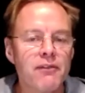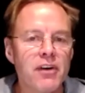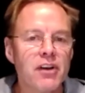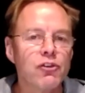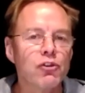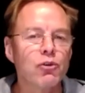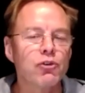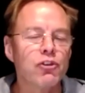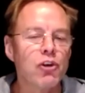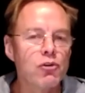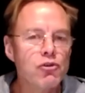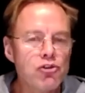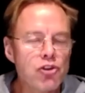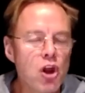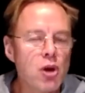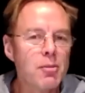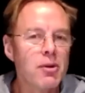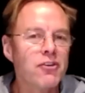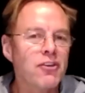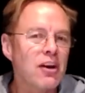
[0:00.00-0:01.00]
So nobody's
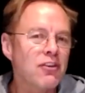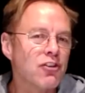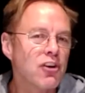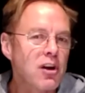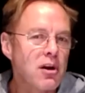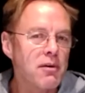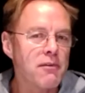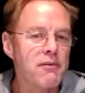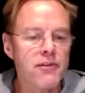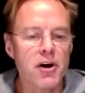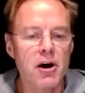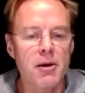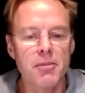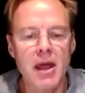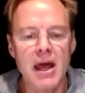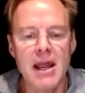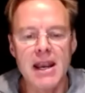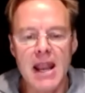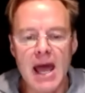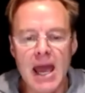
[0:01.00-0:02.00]
actually confirmed their
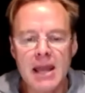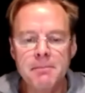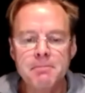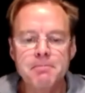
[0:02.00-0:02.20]
name.